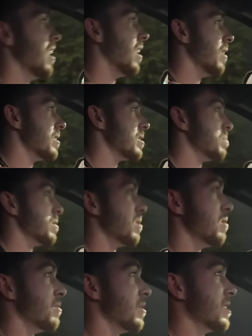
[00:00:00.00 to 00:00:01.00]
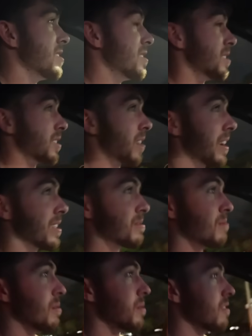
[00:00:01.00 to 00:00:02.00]
Oh, it's beautiful. This is the greatest
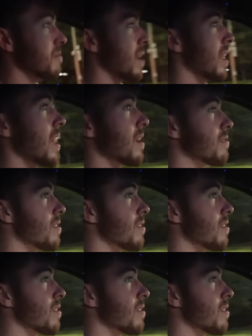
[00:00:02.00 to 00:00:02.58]
moment of my life.